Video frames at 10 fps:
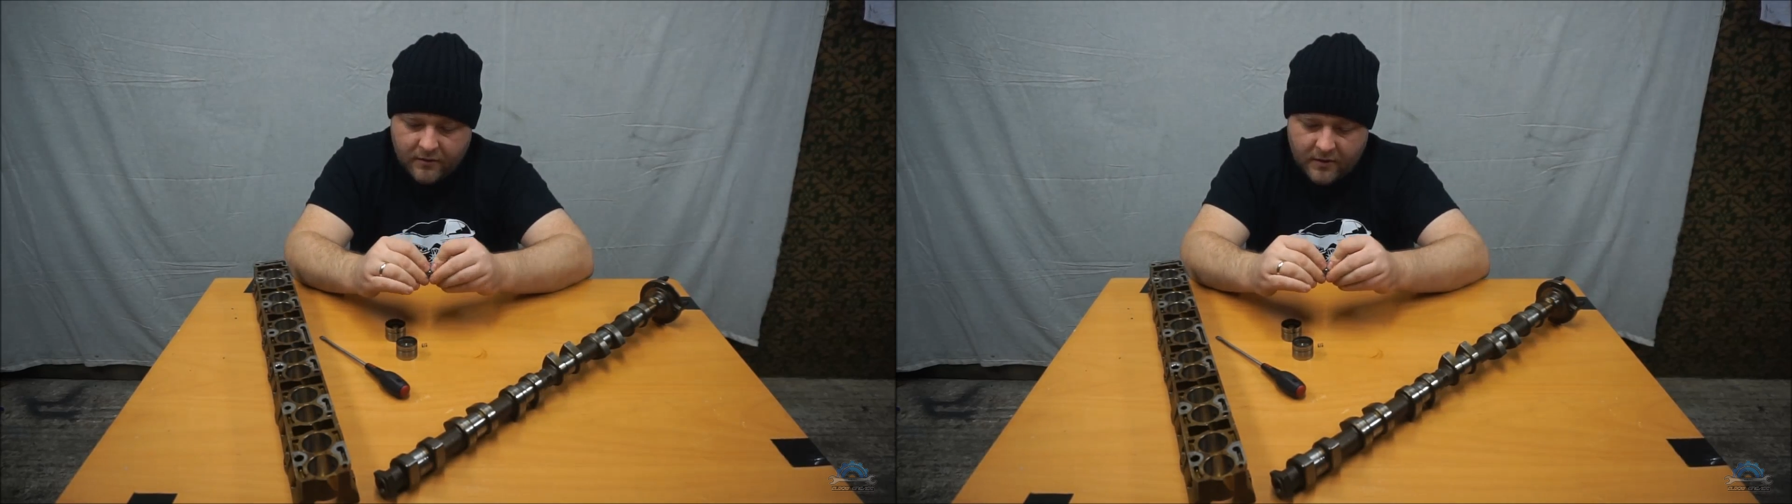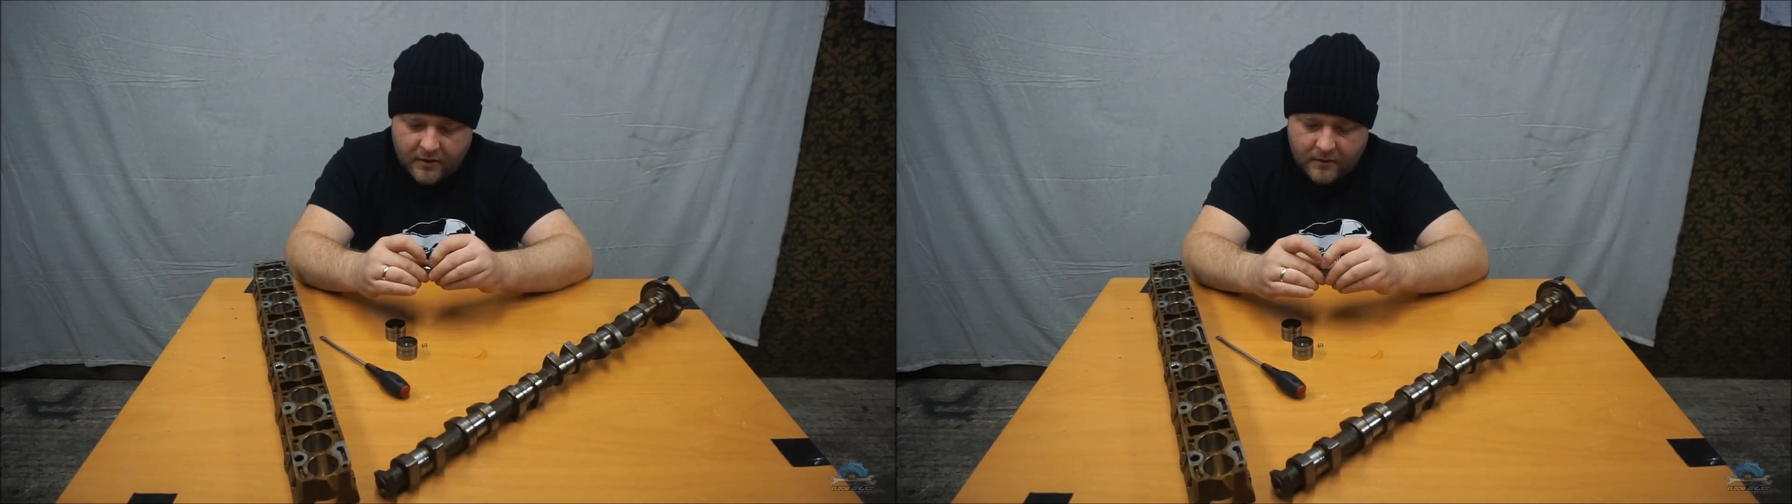
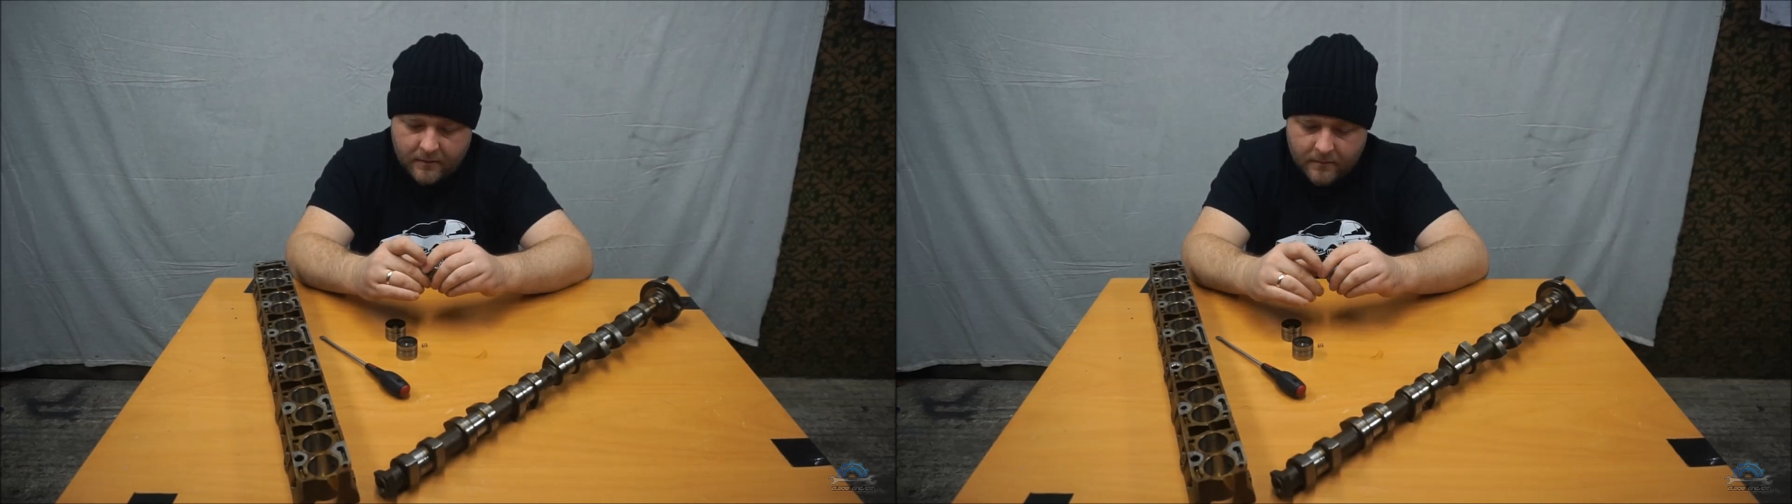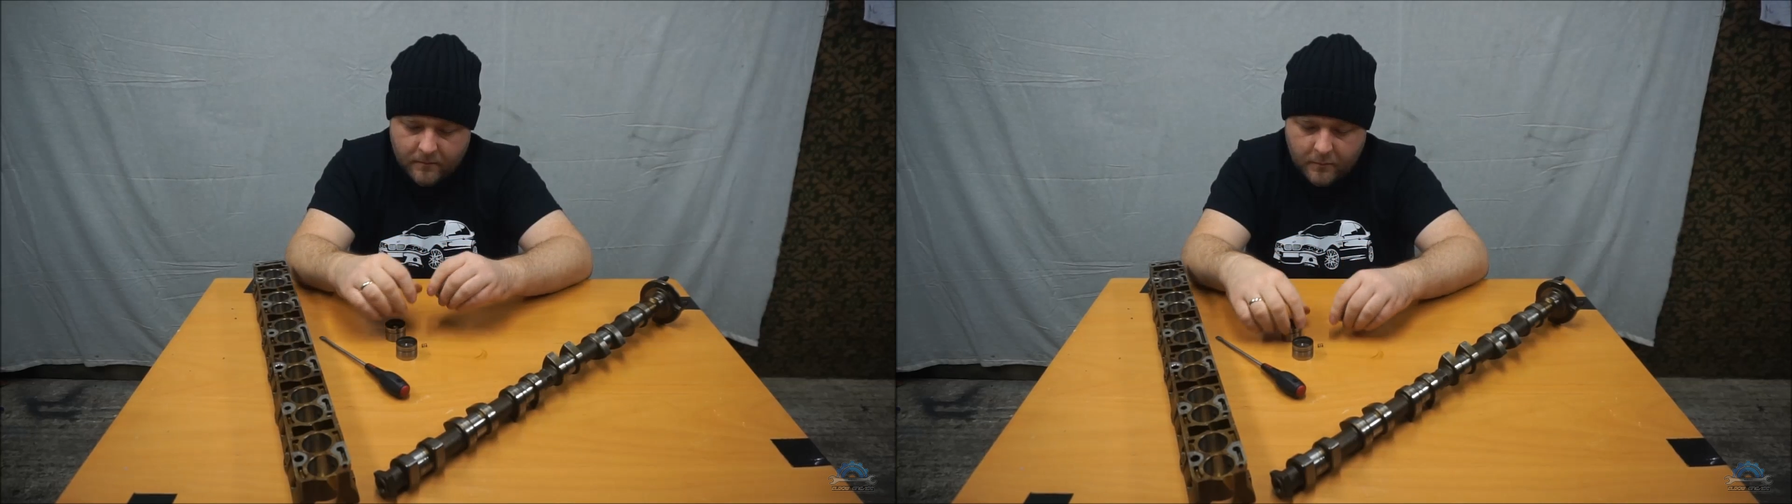a
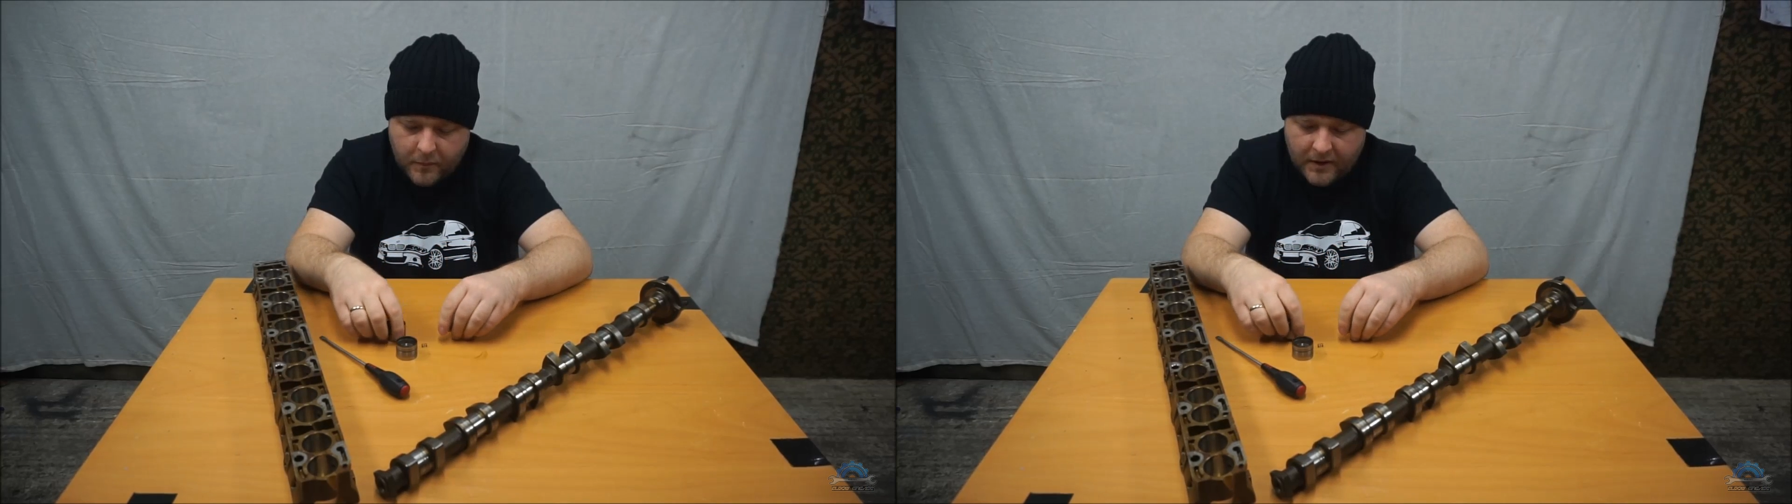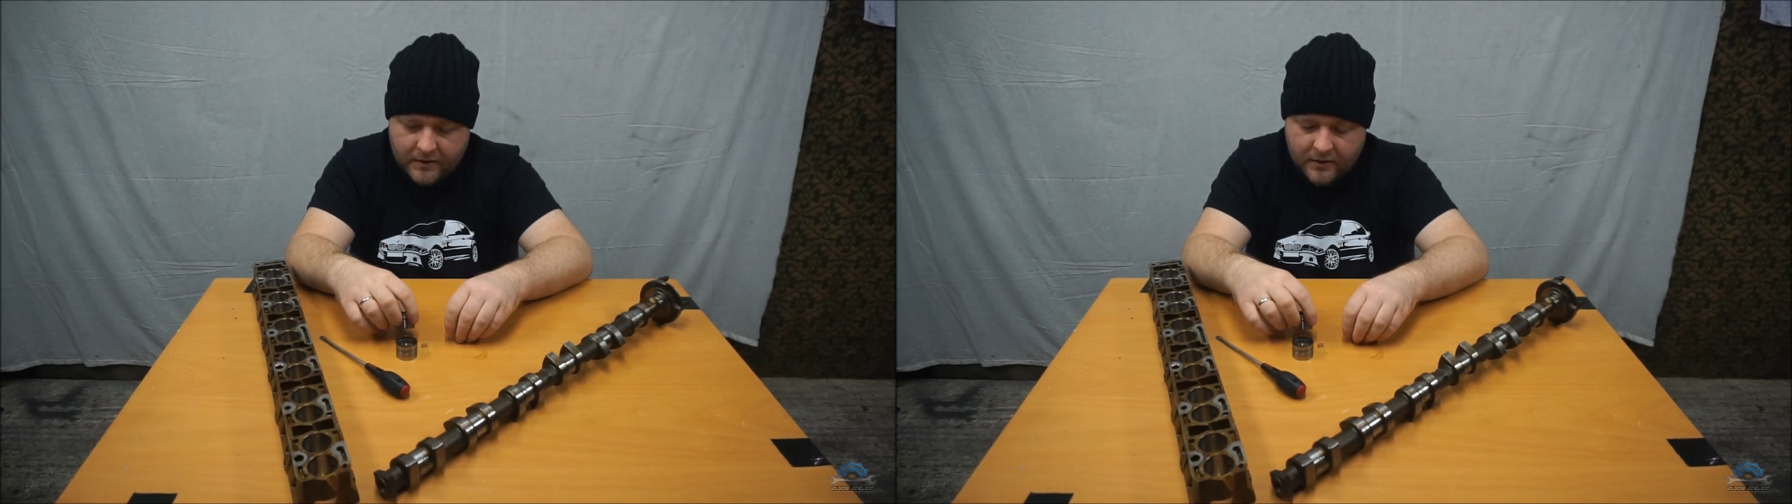
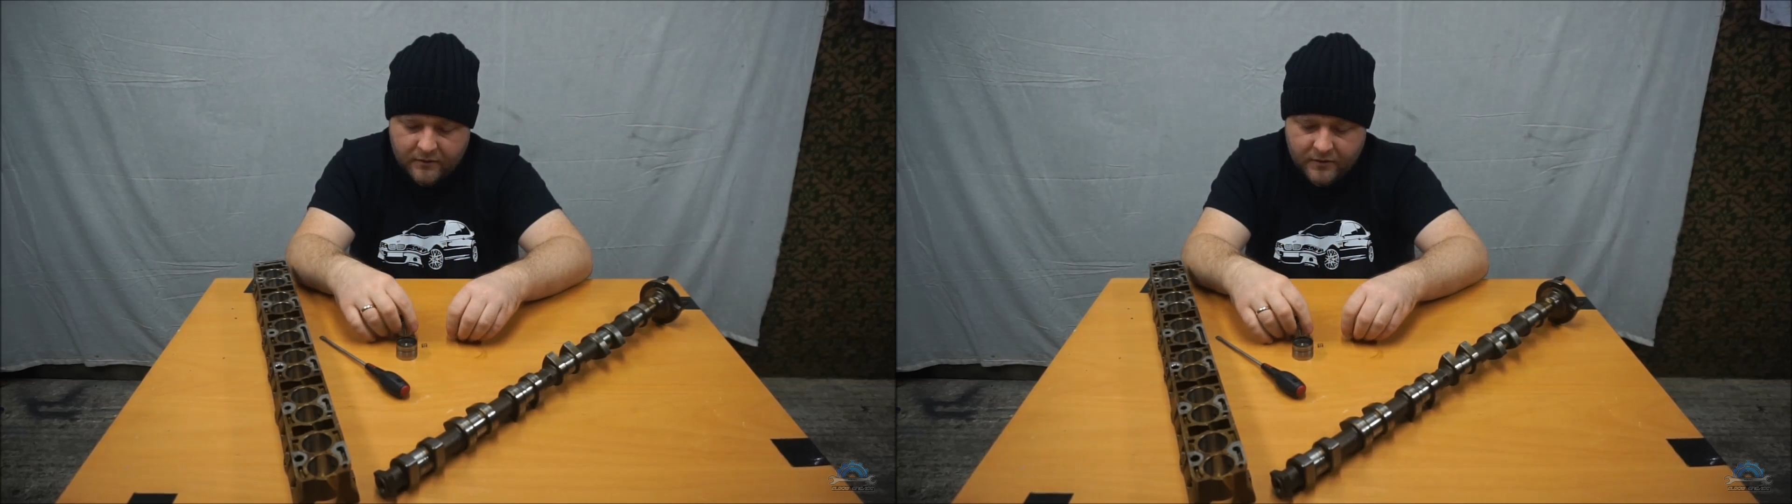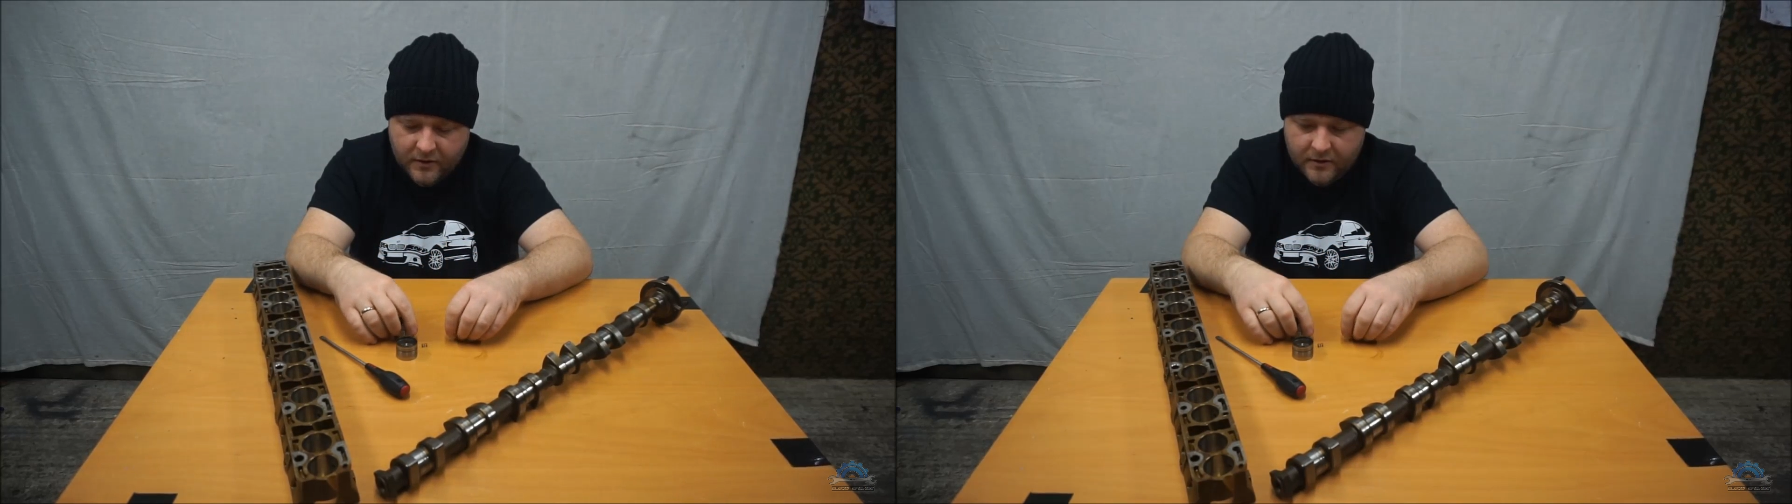bad
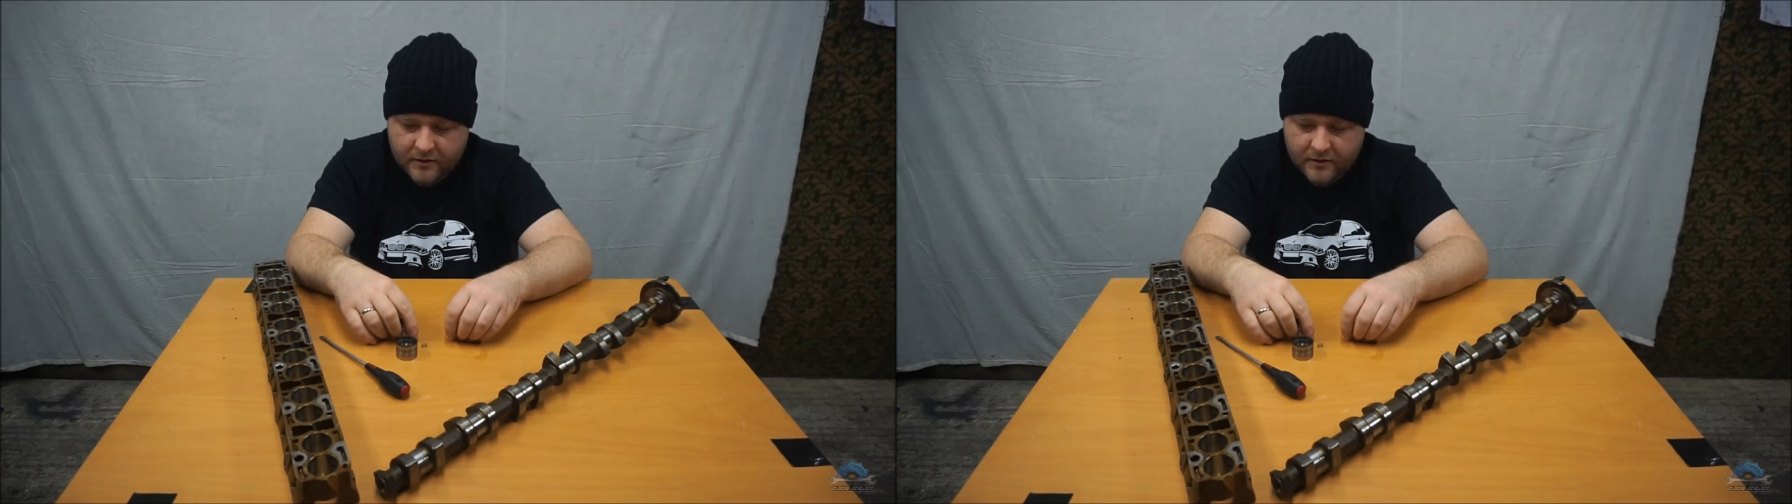lifter.